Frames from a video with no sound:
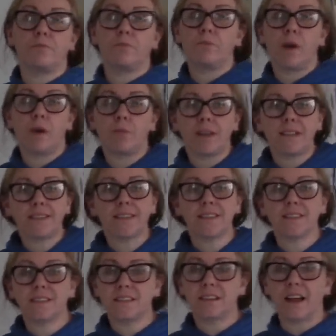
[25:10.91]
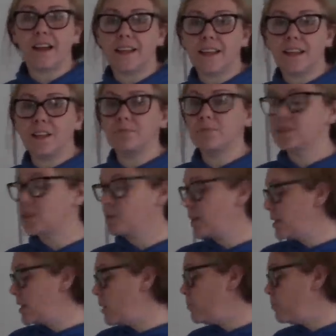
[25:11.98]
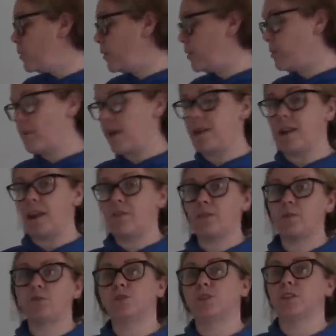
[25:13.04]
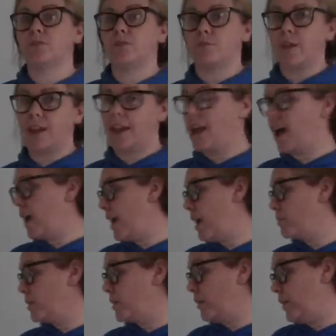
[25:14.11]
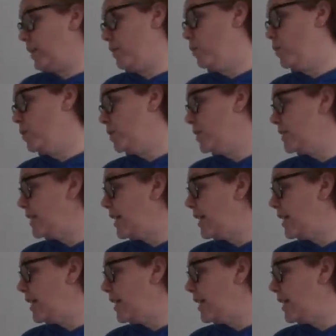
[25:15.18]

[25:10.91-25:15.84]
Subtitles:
but my son doesn't like them, so I don't put them in. If it was just for me, I absolutely would, because